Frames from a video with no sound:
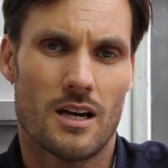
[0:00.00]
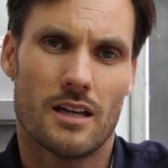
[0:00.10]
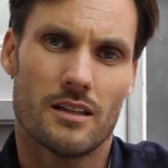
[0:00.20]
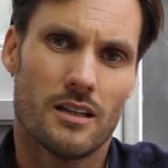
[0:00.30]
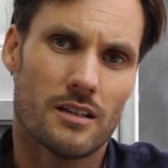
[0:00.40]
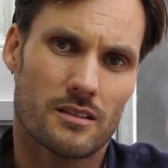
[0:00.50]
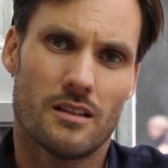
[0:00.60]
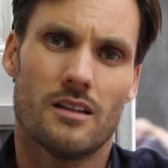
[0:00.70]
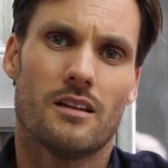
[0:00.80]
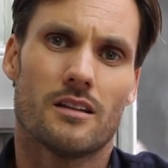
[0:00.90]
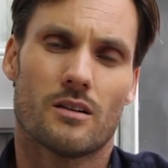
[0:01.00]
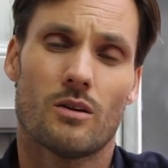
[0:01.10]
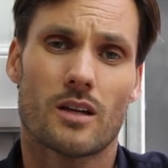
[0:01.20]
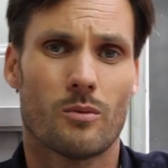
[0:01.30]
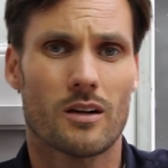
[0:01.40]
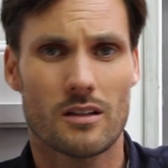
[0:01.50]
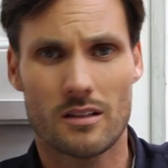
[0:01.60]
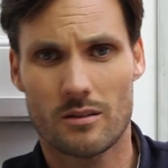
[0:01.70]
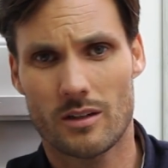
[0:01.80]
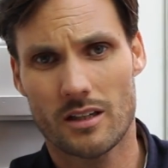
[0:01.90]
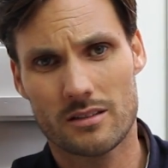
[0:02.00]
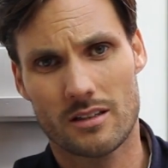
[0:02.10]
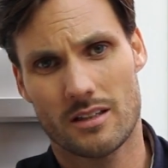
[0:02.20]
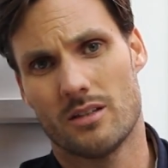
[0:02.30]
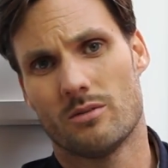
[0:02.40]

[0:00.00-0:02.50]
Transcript: And then instantly they said, okay, what else are they